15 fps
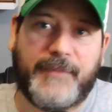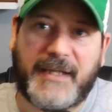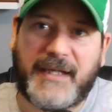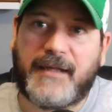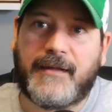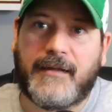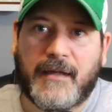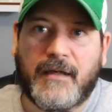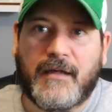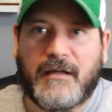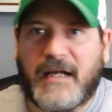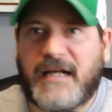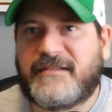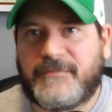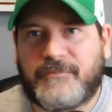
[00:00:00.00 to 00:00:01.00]
to me,
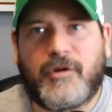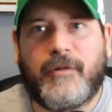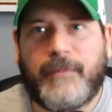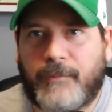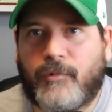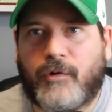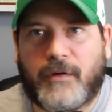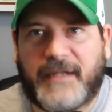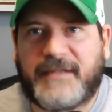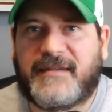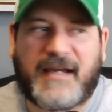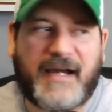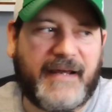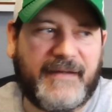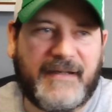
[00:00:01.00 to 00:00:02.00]
it's a little bit more like
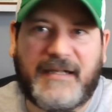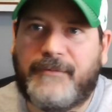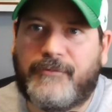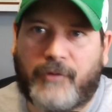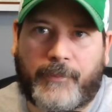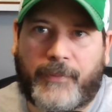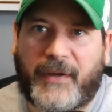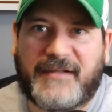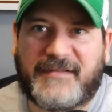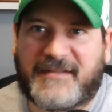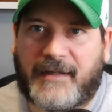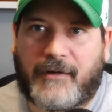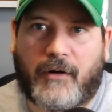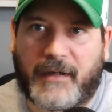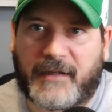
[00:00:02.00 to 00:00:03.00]
the guy that he
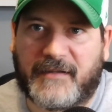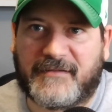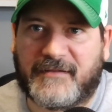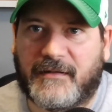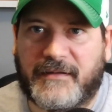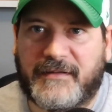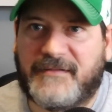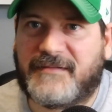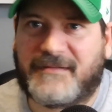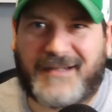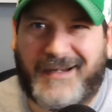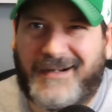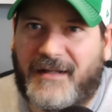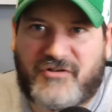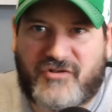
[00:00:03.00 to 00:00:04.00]
replaced at Arkansas. He's
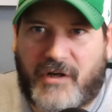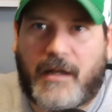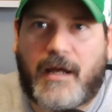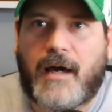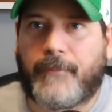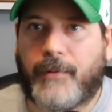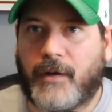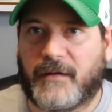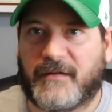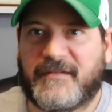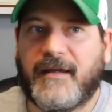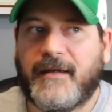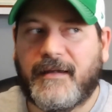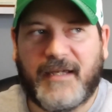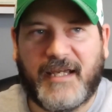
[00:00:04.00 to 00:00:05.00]
kind of like Treylon
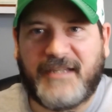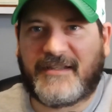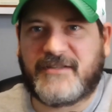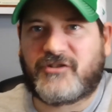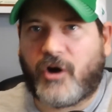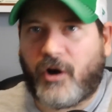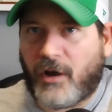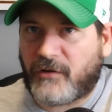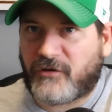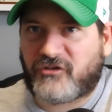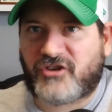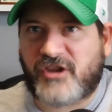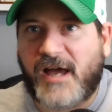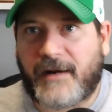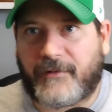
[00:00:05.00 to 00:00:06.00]
Burks. He's a taller
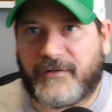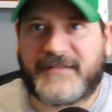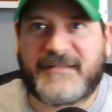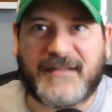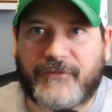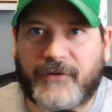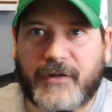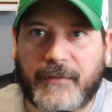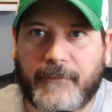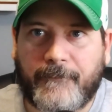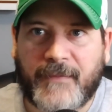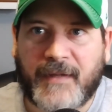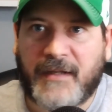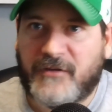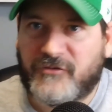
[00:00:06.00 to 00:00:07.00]
slot receiver,
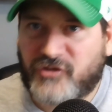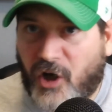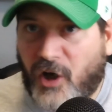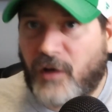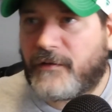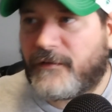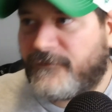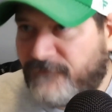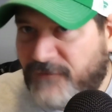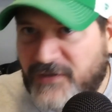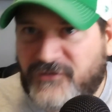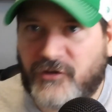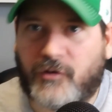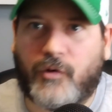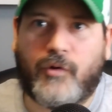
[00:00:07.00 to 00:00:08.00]
taller
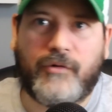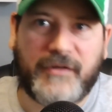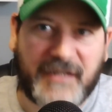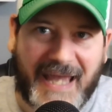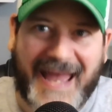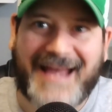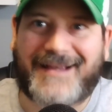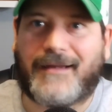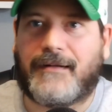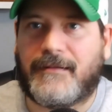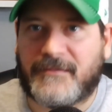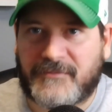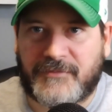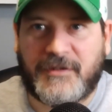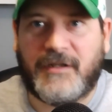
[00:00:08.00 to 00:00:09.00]
physical yak,
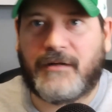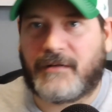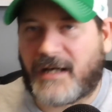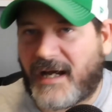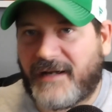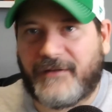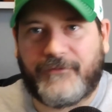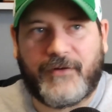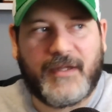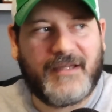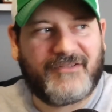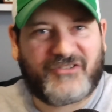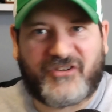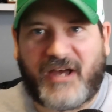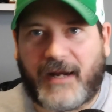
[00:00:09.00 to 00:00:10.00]
you know, kind of
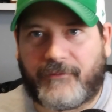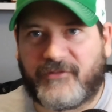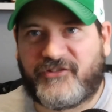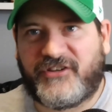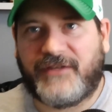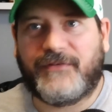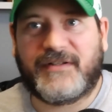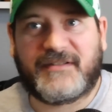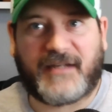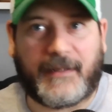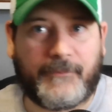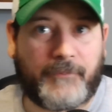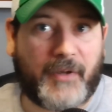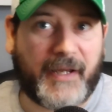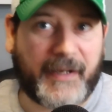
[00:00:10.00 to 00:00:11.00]
slot receiving
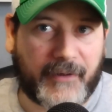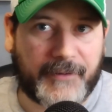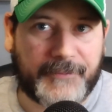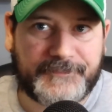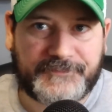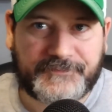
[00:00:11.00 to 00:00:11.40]
type player.